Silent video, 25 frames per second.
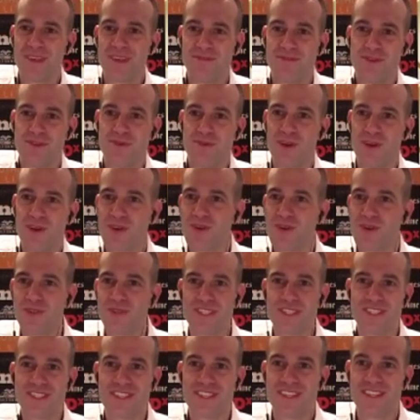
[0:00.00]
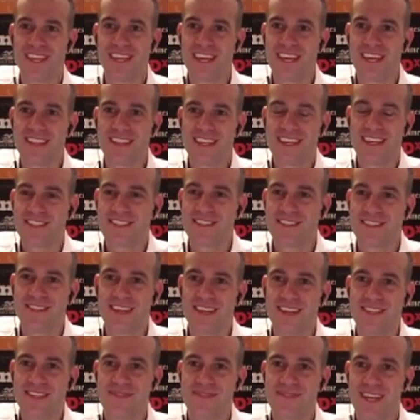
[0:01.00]
you want to hold it to the end,
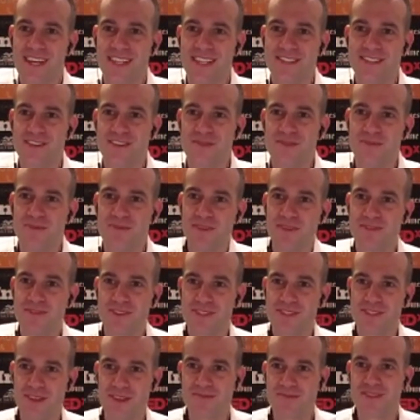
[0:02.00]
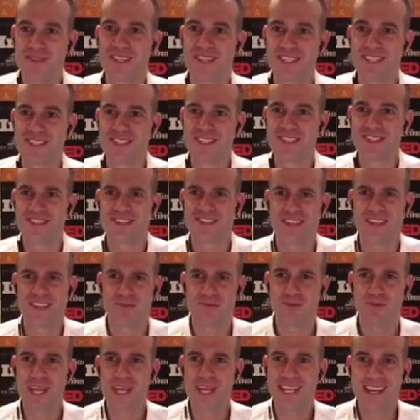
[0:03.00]
that's fine too. But if there's something that's just like,
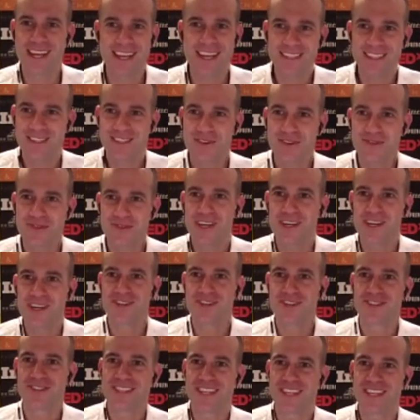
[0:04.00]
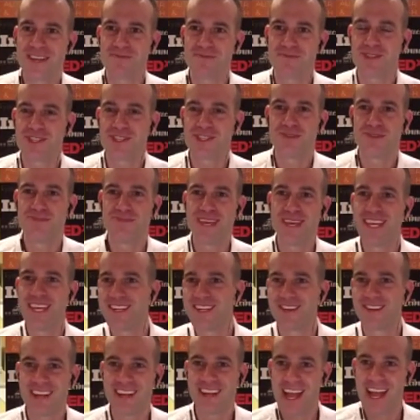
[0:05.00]
wait, I don't understand what you
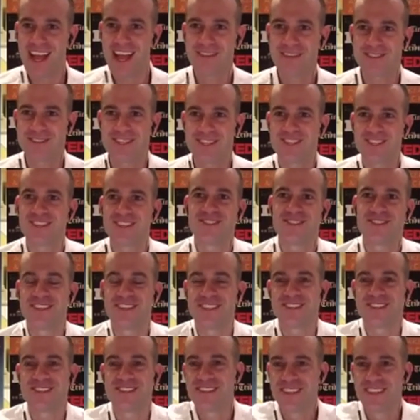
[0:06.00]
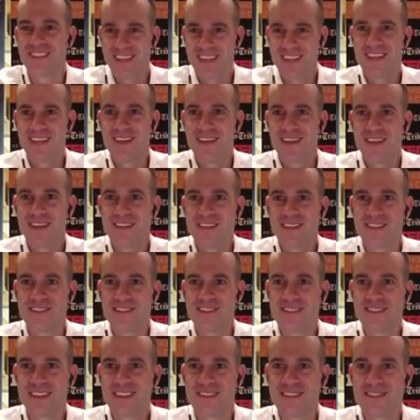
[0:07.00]
mean, or I have to share this,
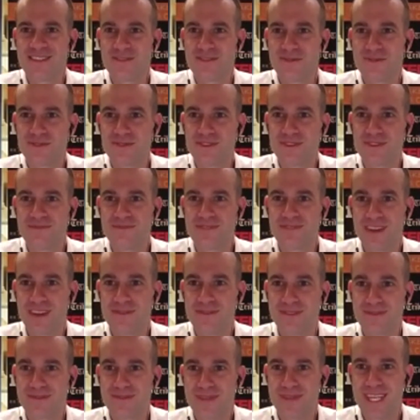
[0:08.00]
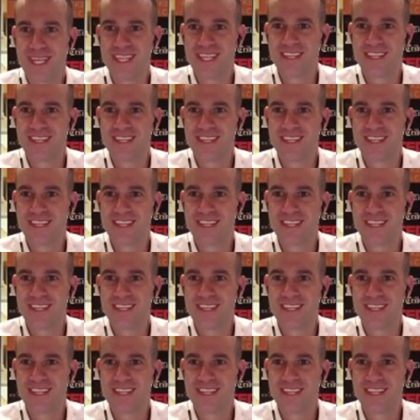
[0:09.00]
that's totally fine with me.